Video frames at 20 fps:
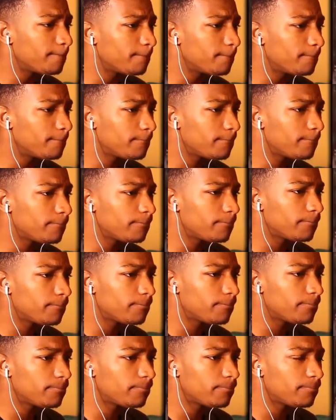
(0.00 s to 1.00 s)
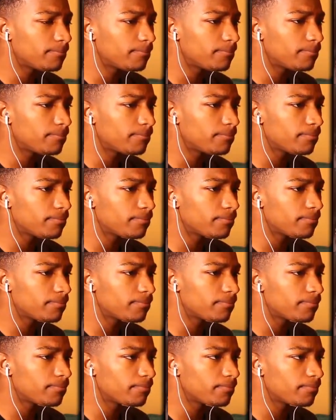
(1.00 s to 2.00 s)

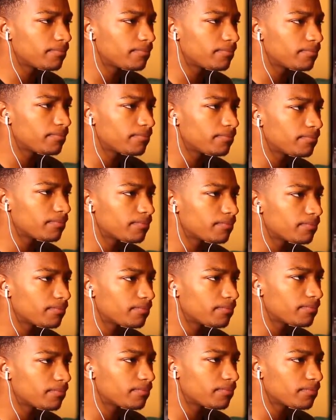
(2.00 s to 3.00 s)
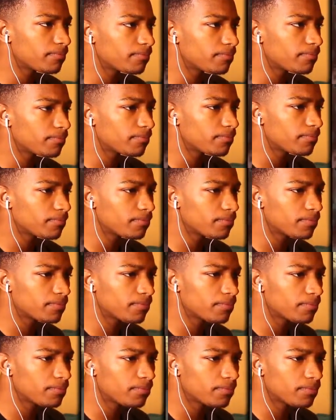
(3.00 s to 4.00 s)

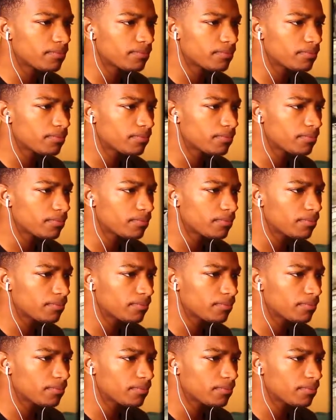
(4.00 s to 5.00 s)
(silence)